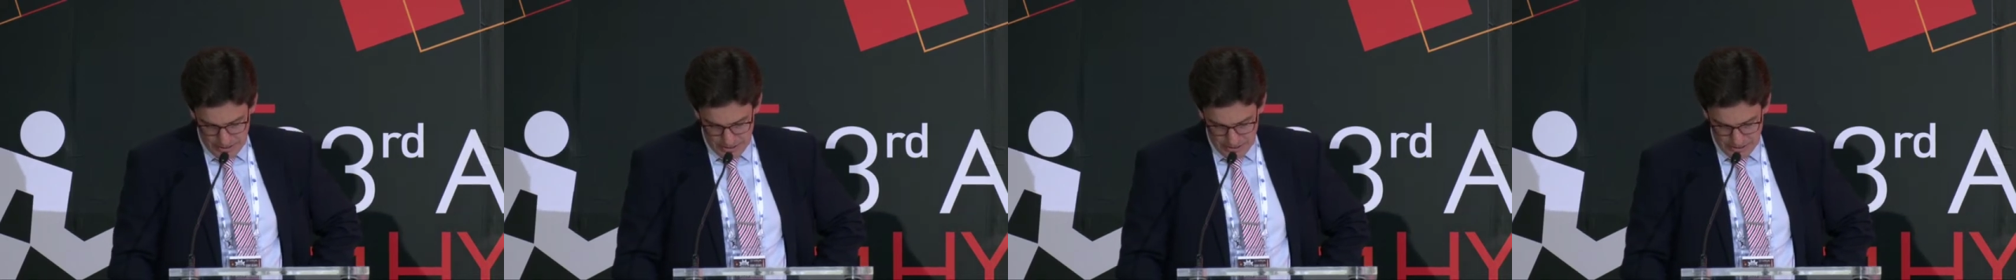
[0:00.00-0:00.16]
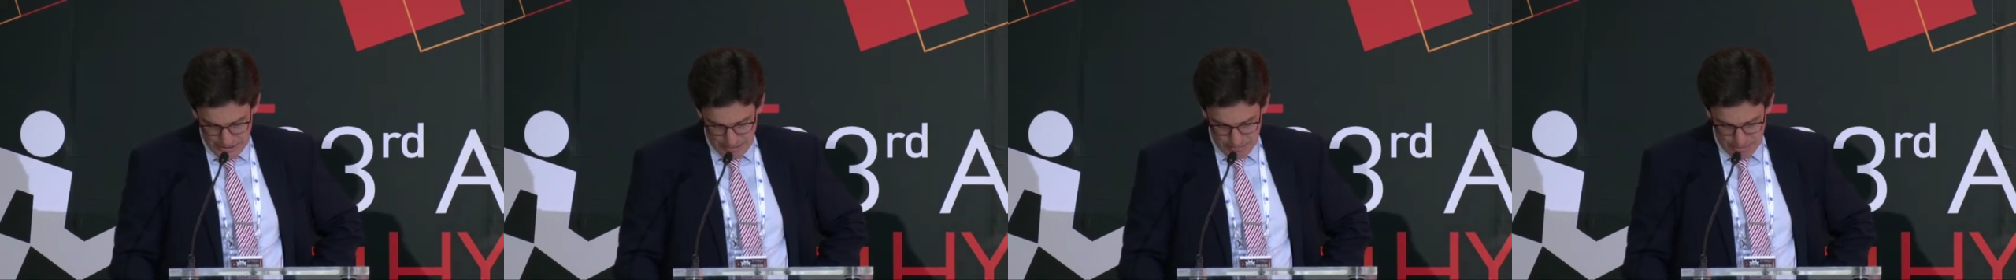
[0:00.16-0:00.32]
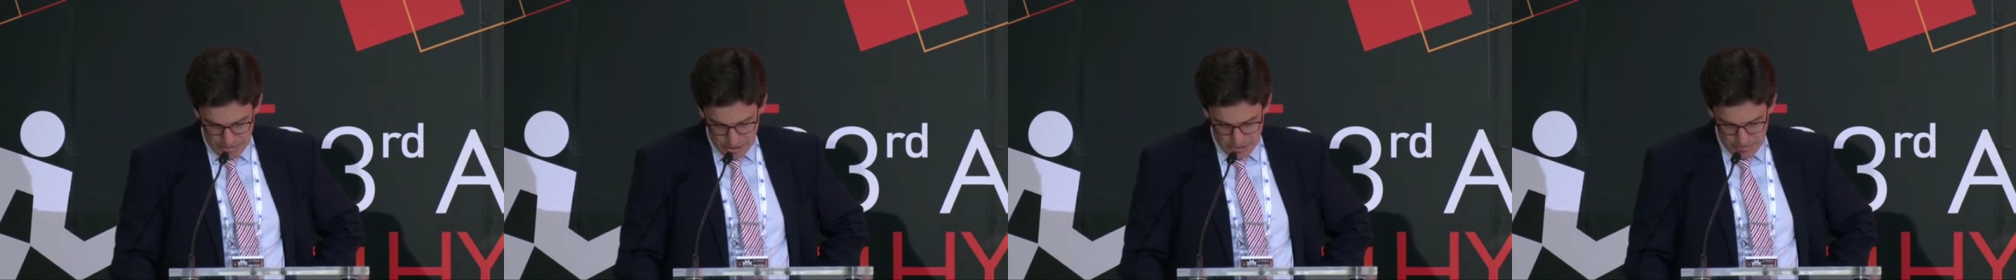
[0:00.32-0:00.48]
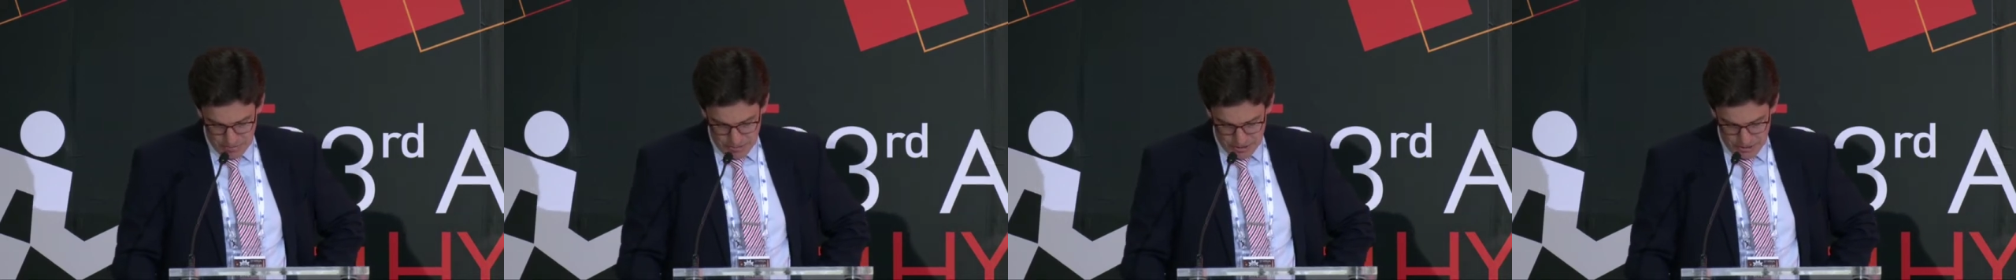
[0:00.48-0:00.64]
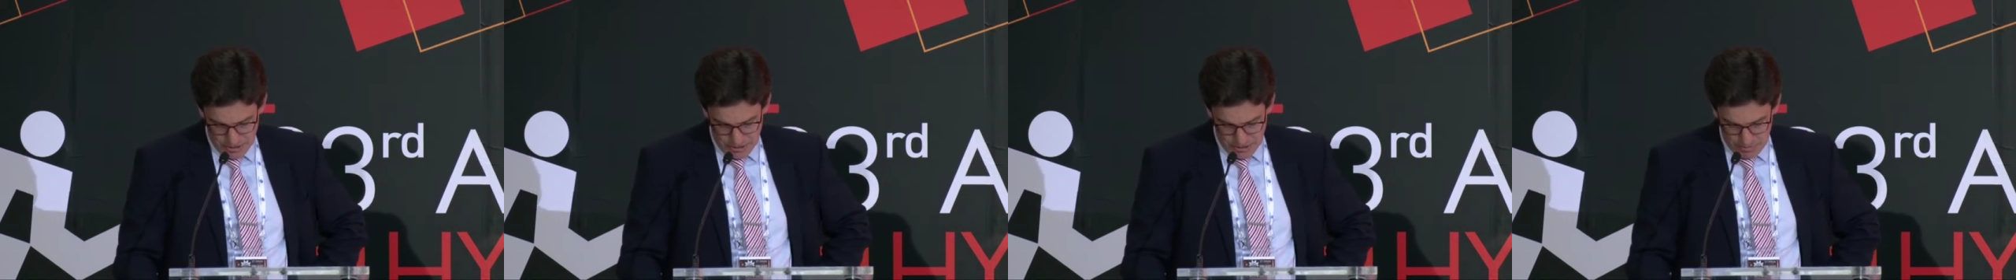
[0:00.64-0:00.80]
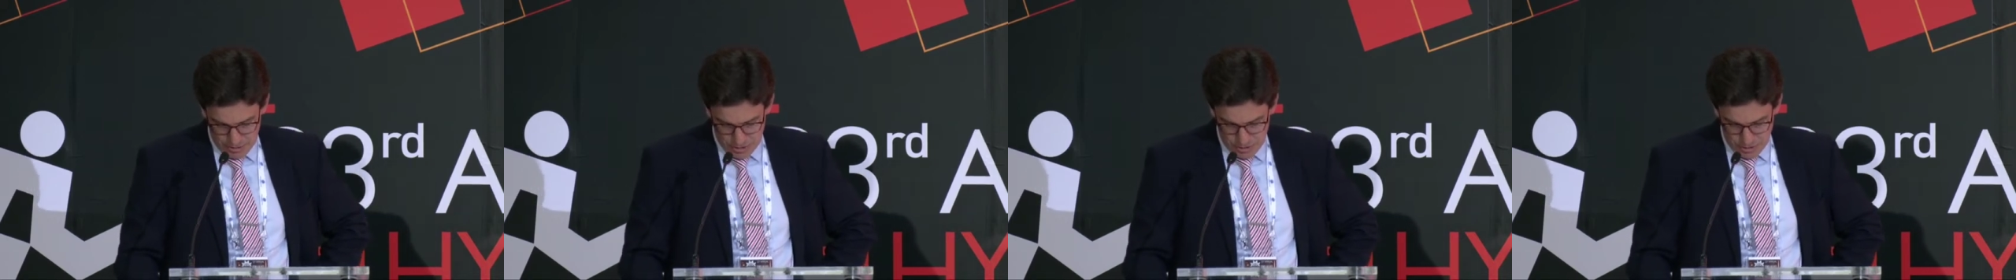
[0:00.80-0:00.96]
establishment
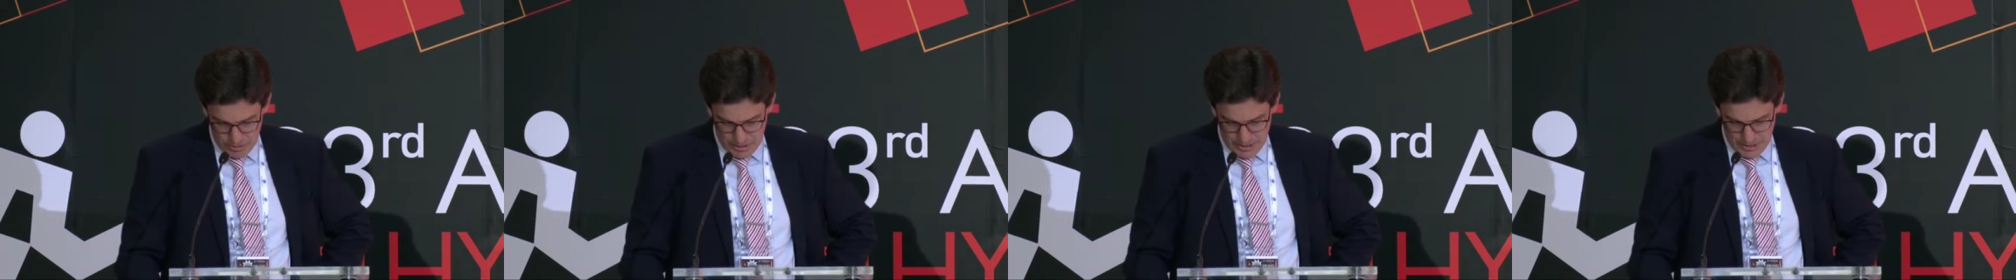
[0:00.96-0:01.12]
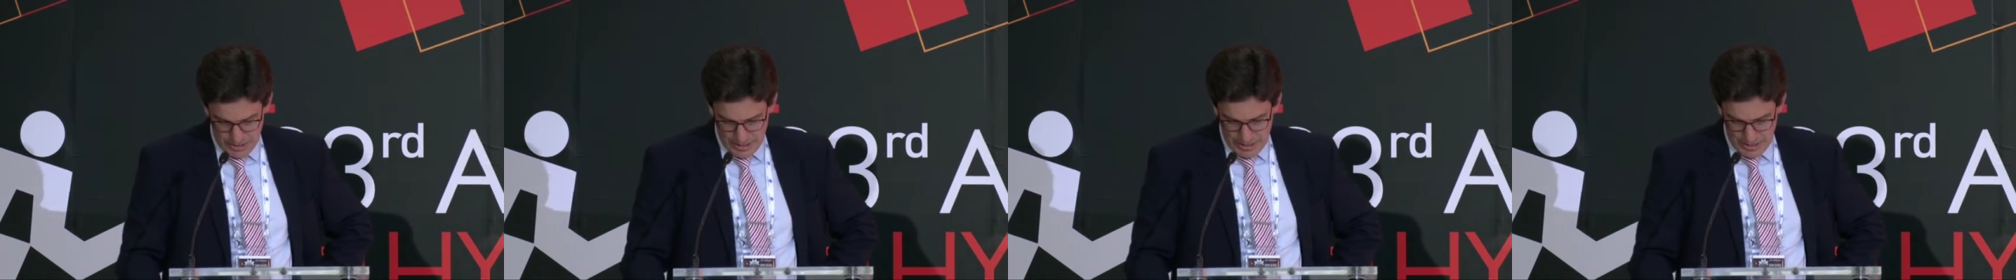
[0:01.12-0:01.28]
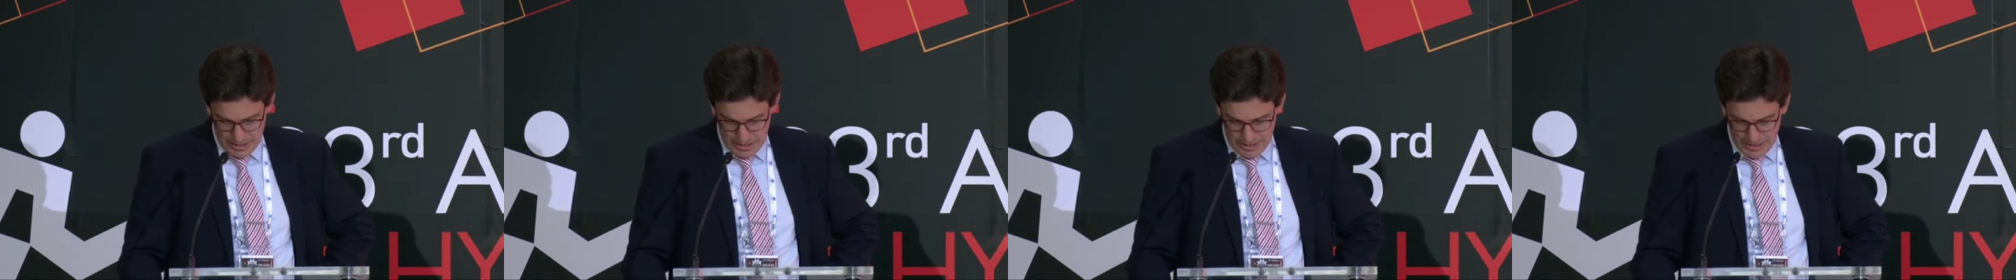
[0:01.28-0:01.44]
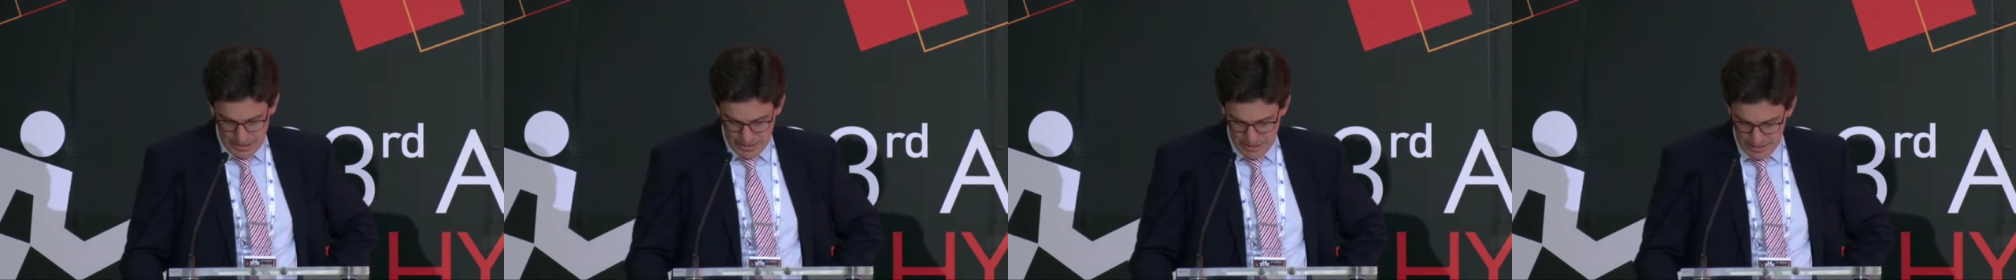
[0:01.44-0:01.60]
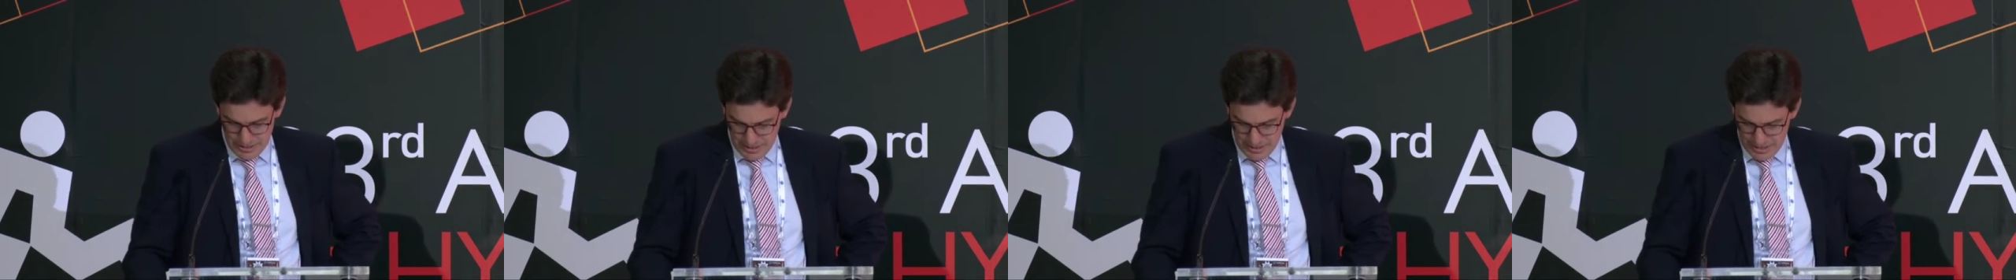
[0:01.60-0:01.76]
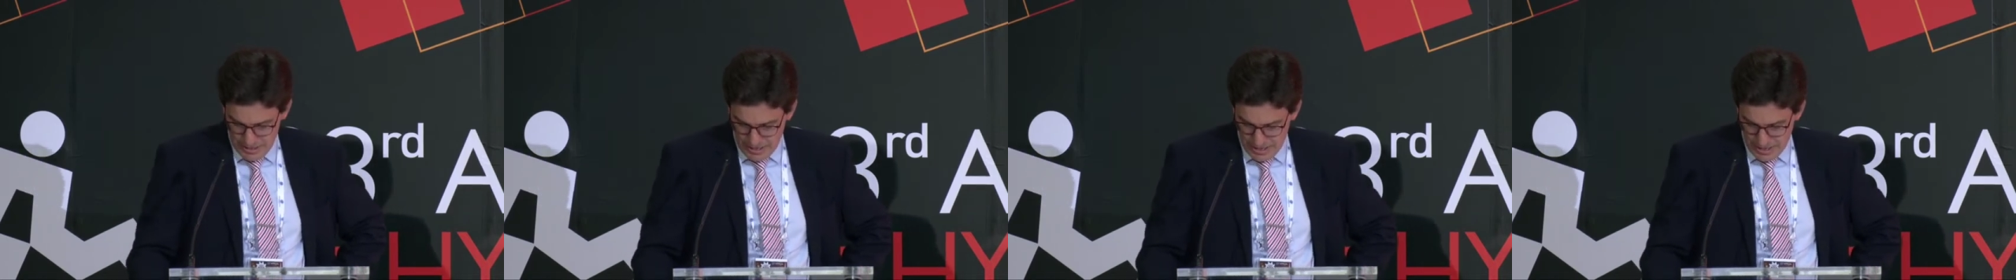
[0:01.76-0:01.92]
of Phatshoane Henny
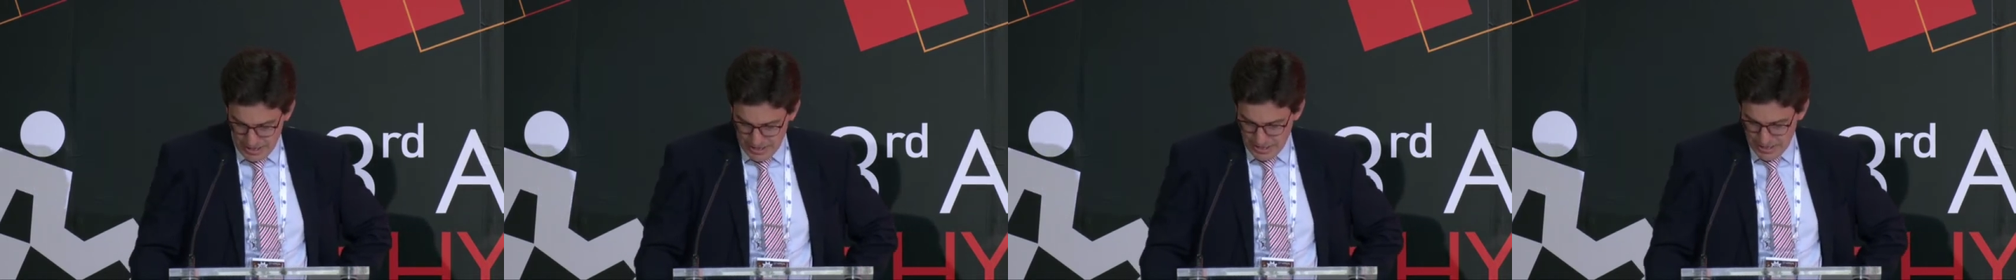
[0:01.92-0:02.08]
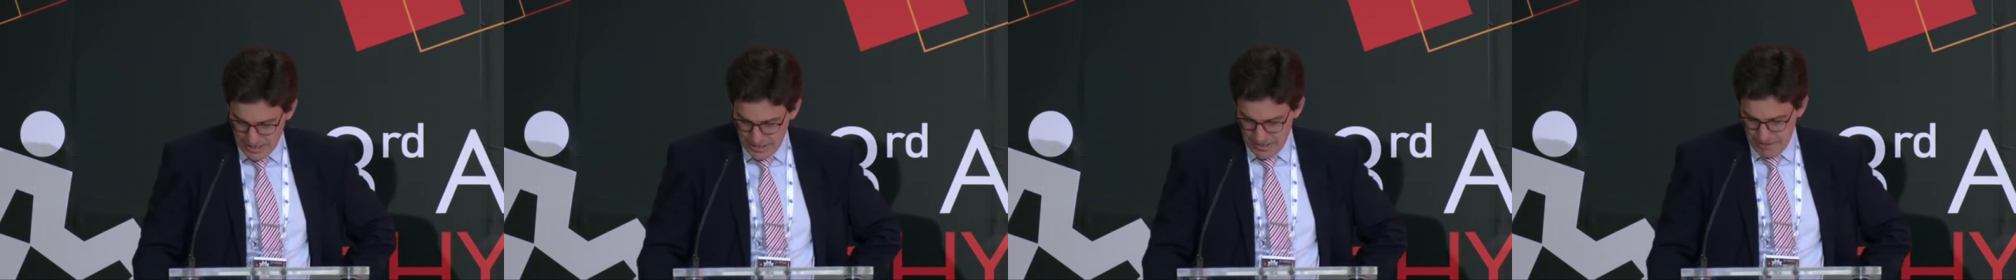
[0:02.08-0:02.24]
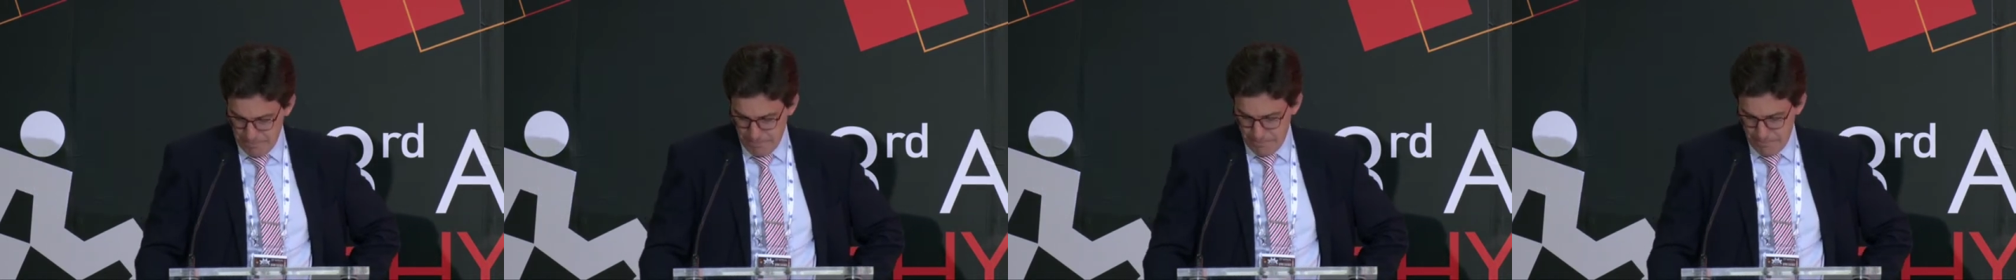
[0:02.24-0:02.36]
Inc.